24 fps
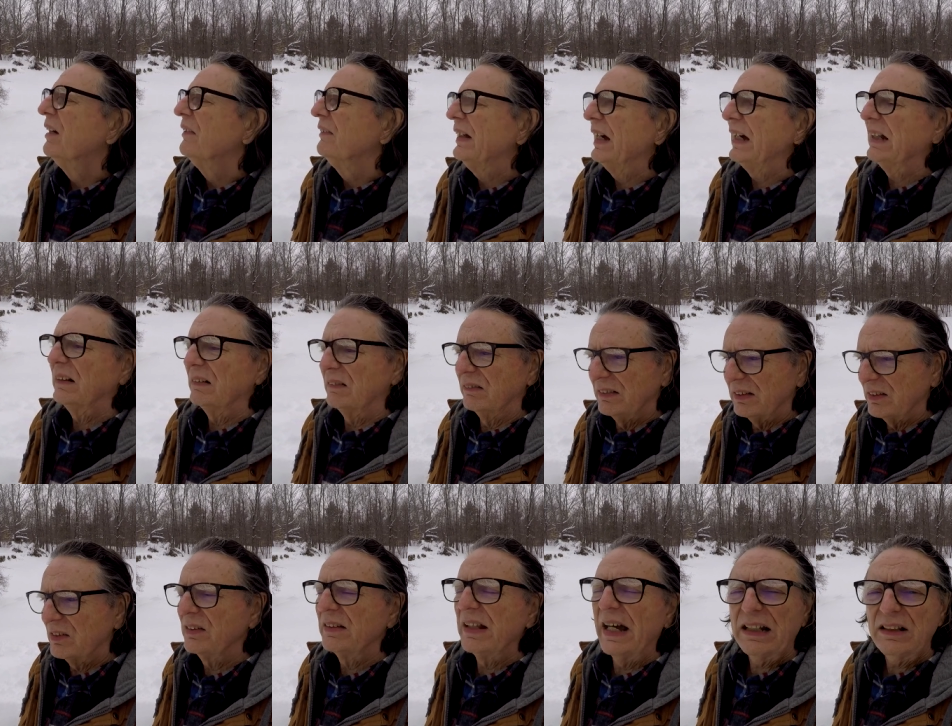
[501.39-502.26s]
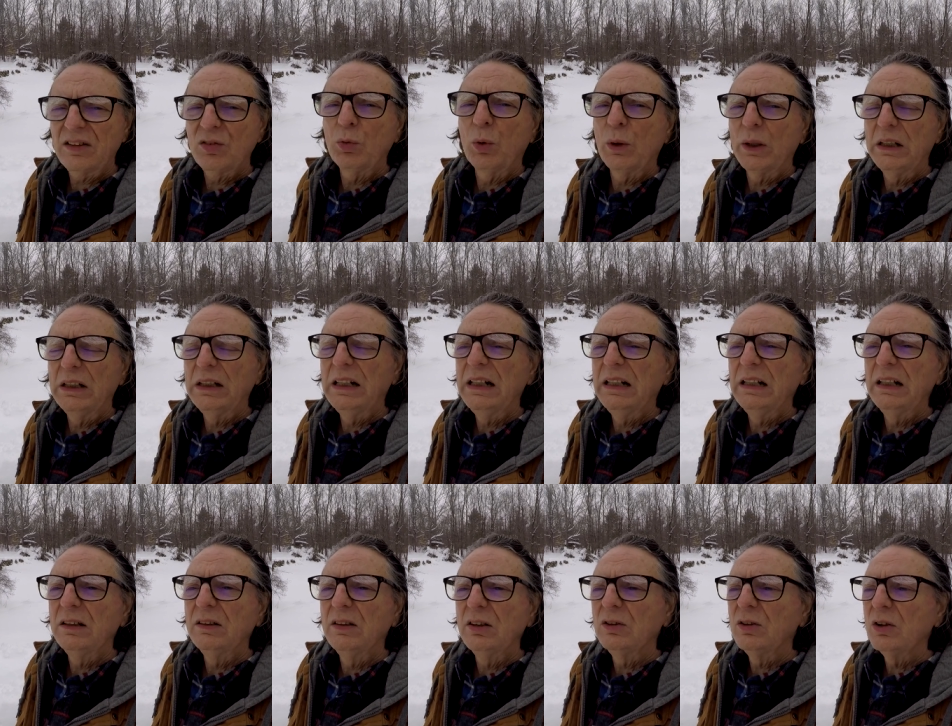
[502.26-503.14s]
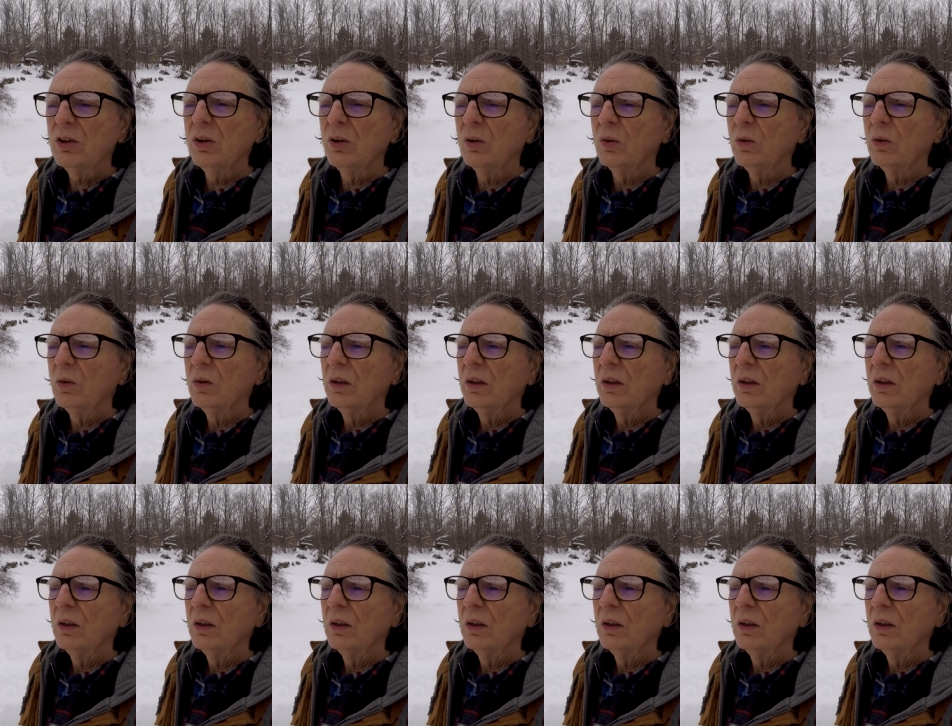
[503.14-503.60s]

that th- that's what he needed to do.